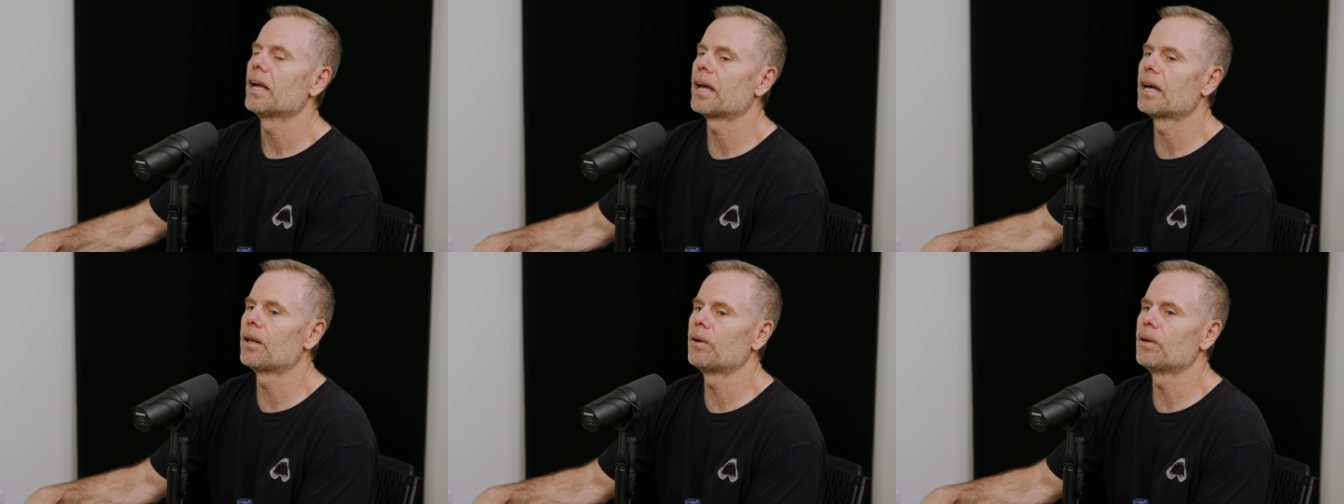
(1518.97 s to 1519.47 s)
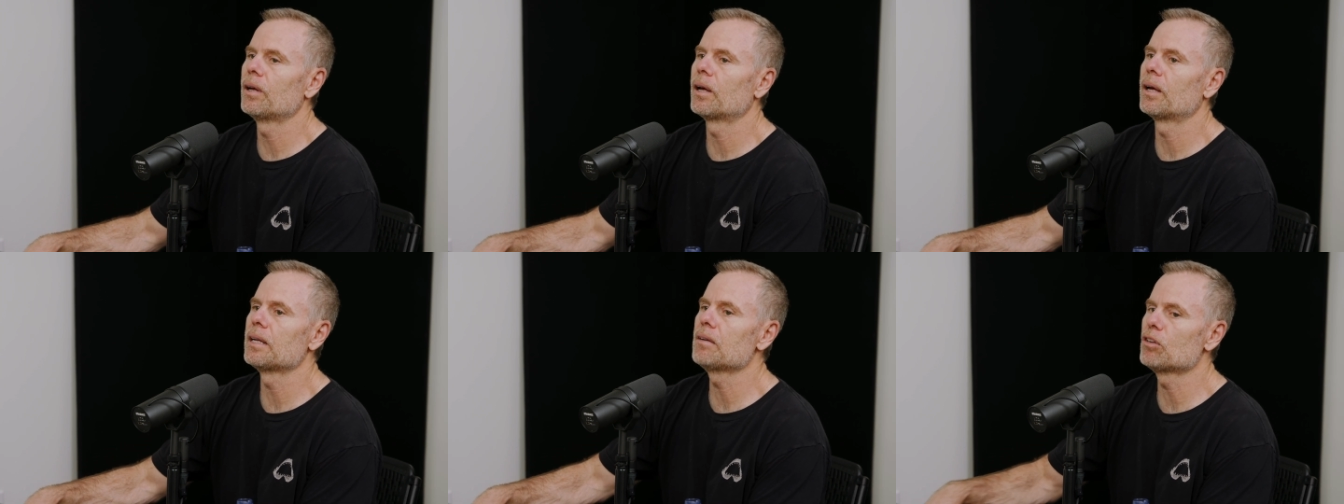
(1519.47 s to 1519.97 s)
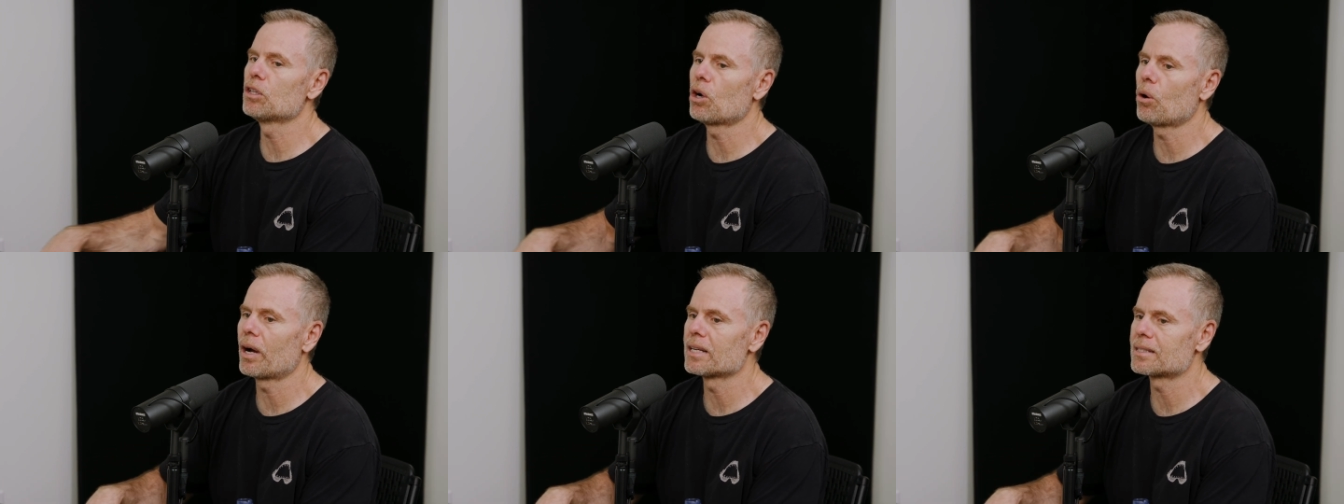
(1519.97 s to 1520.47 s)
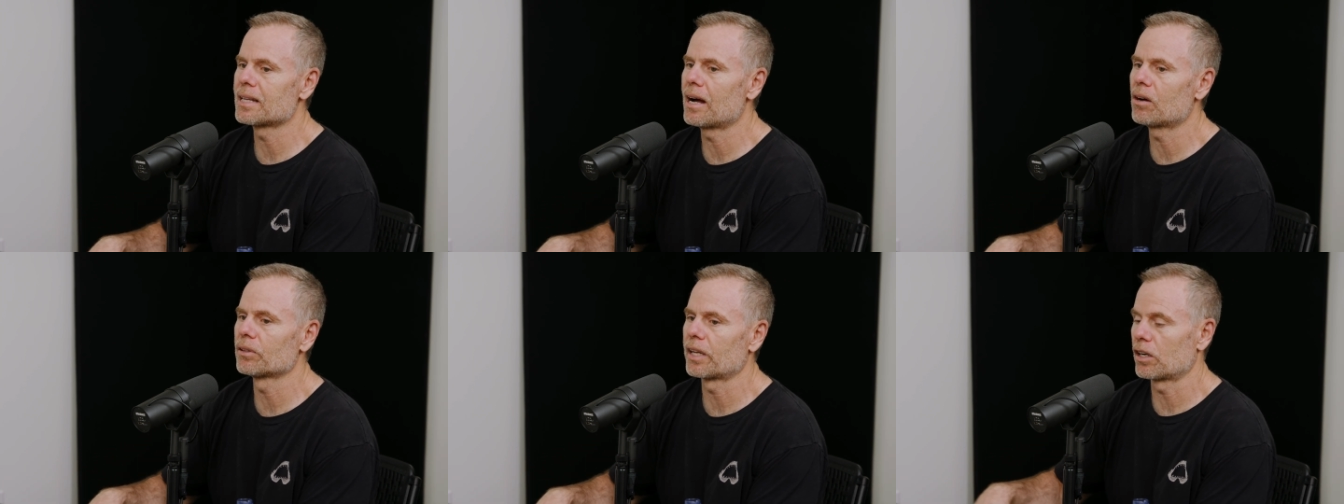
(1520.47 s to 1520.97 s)
And even though I
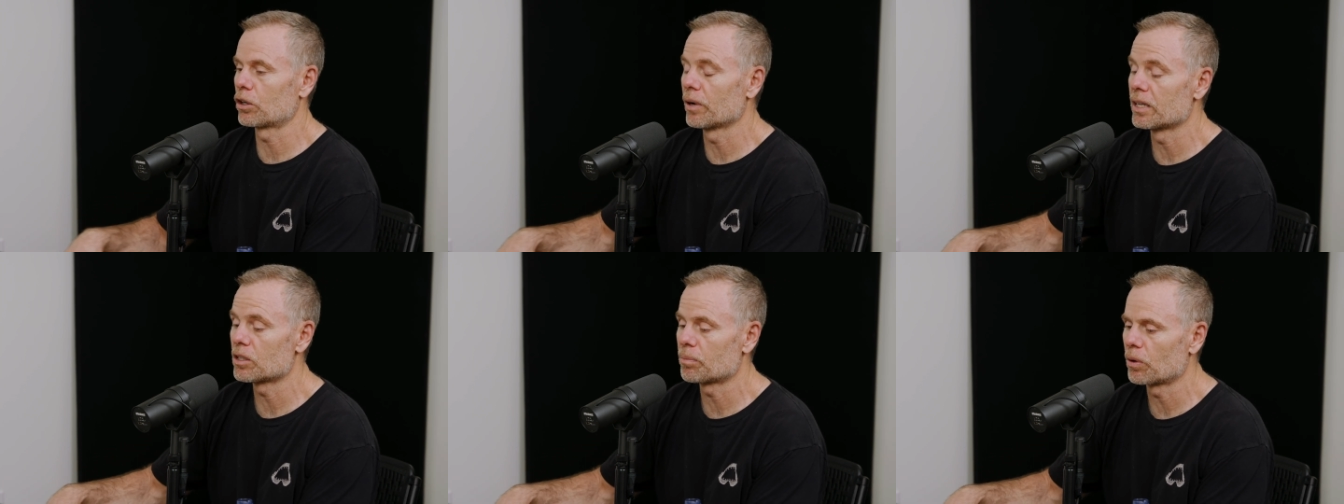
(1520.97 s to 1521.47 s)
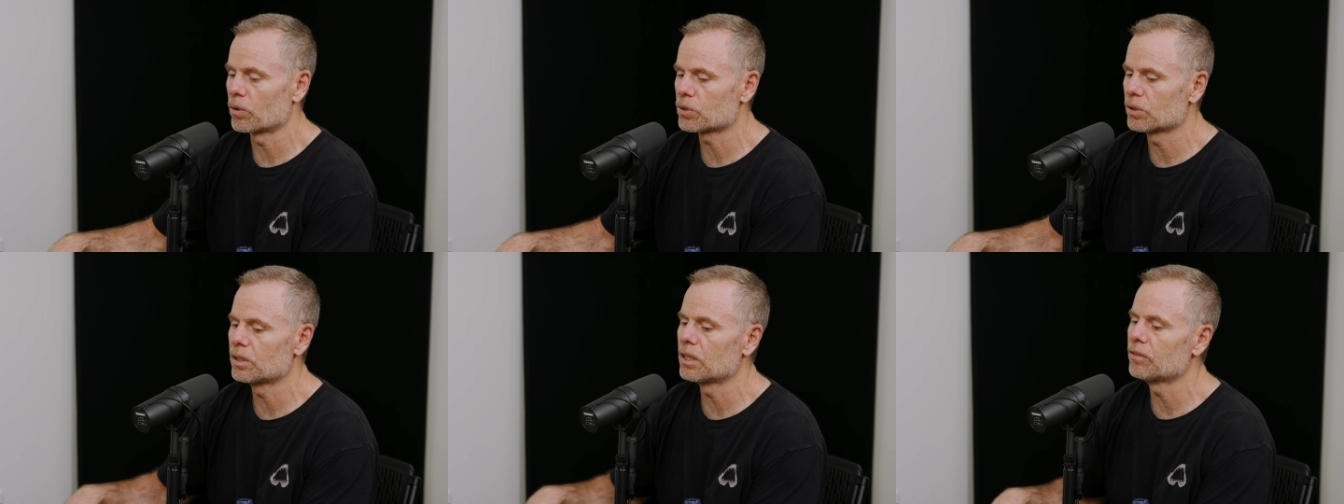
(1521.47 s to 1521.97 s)
sound like a crazy person,